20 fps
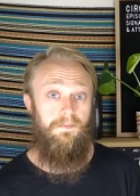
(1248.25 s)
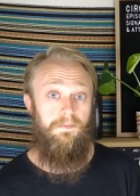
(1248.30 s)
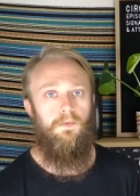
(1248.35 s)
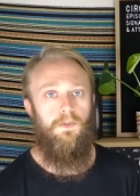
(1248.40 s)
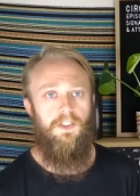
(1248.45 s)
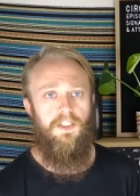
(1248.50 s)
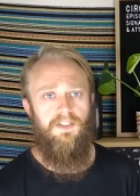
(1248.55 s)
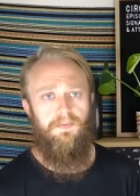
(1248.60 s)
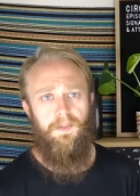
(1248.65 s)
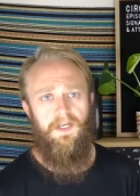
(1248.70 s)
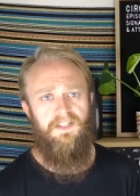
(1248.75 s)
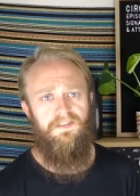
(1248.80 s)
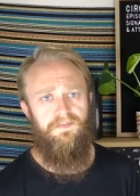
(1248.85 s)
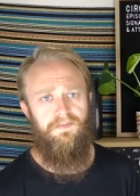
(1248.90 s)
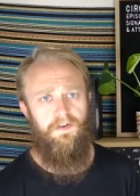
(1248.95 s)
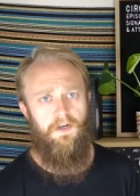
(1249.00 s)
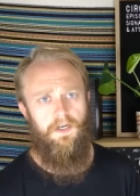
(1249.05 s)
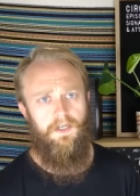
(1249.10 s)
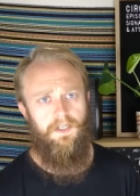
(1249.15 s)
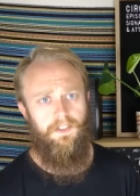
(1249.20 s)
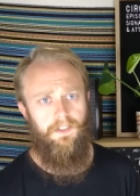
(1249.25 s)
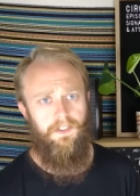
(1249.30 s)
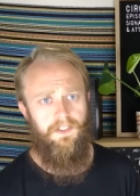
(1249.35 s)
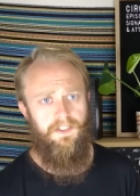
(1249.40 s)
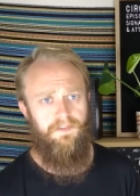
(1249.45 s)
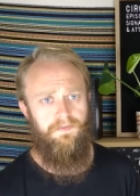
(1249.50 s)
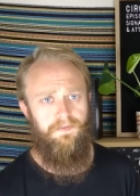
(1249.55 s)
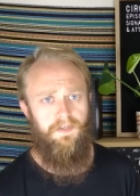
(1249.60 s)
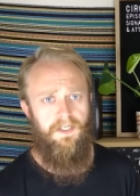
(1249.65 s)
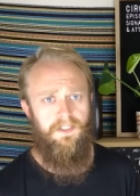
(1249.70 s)
Which has been fine,
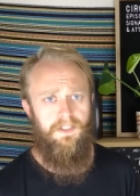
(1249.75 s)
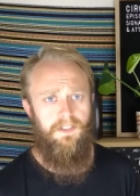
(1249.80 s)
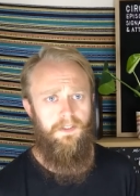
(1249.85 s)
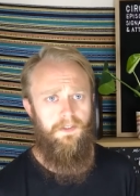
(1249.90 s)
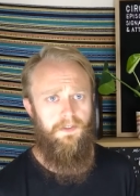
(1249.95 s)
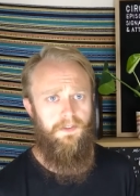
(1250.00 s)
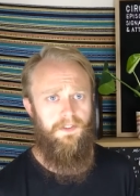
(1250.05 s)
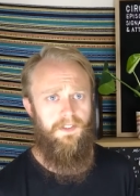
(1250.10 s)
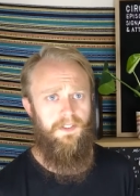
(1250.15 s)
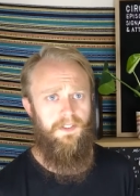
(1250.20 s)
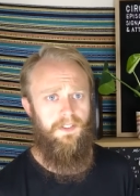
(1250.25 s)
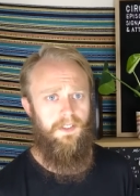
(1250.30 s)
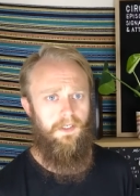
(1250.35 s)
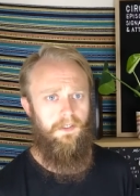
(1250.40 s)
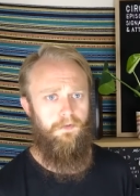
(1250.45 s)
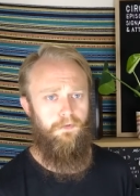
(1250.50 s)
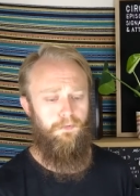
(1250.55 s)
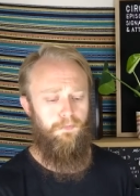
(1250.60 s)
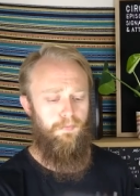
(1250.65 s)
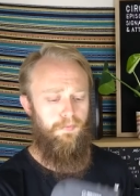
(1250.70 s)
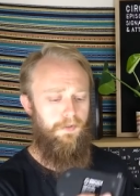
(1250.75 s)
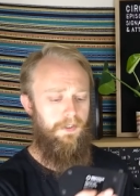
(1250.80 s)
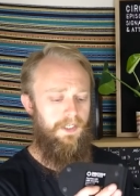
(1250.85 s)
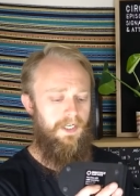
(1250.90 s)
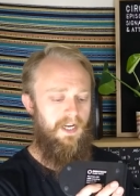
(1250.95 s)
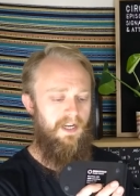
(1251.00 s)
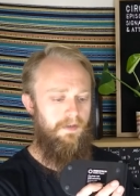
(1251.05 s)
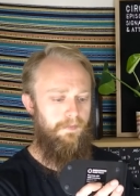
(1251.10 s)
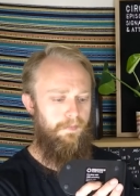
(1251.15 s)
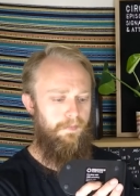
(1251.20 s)
because I've had to use this little
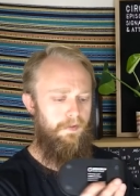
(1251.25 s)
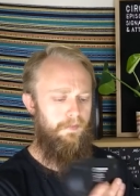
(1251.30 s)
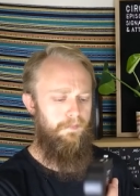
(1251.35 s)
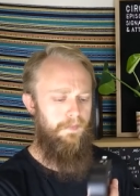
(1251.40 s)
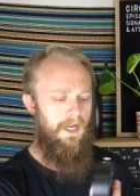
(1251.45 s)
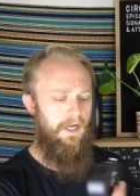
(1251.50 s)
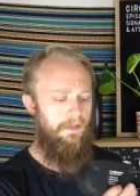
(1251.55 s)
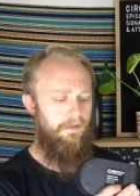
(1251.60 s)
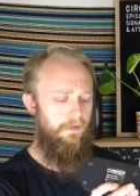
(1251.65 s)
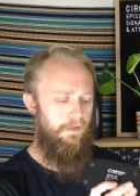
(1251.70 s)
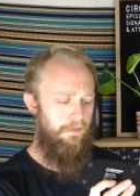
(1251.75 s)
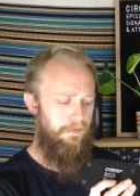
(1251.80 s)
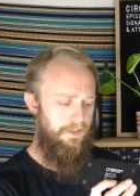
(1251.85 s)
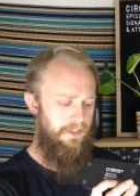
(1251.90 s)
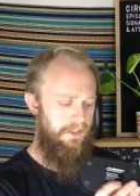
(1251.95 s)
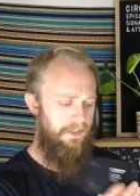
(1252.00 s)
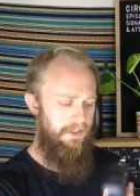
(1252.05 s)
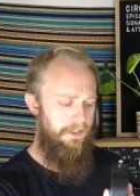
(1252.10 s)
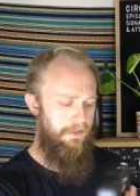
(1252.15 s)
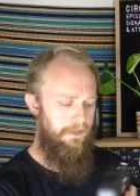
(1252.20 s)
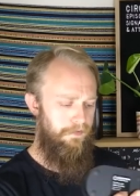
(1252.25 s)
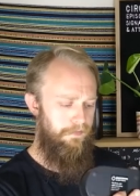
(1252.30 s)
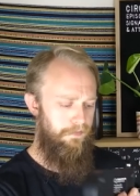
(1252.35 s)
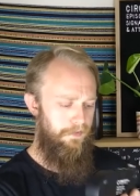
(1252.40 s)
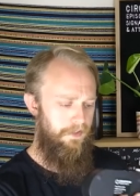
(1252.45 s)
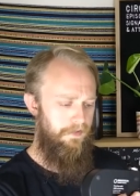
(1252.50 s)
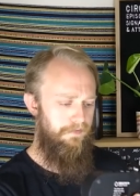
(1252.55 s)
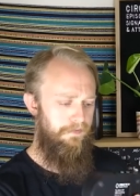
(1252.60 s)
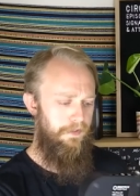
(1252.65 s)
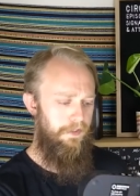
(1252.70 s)
preamp analog to digital
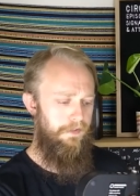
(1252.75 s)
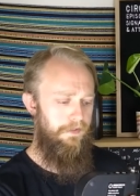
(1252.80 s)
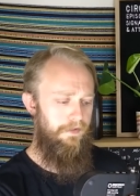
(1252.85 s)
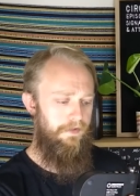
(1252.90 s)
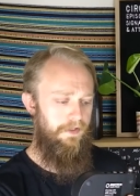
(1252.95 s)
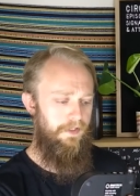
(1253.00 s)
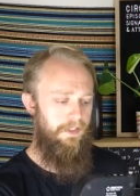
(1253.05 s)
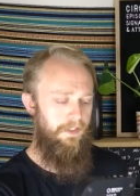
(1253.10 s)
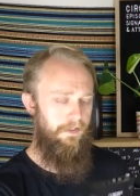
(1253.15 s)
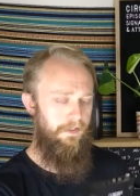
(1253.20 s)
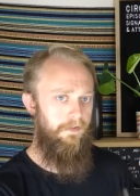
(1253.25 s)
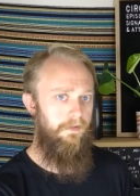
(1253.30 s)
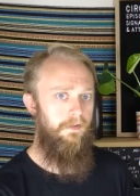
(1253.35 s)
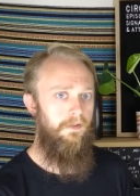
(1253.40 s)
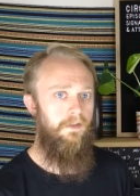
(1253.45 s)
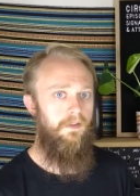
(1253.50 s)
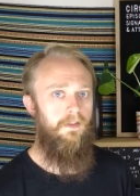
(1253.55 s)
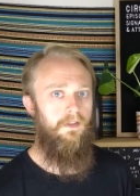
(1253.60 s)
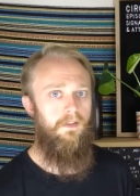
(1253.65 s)
converter thing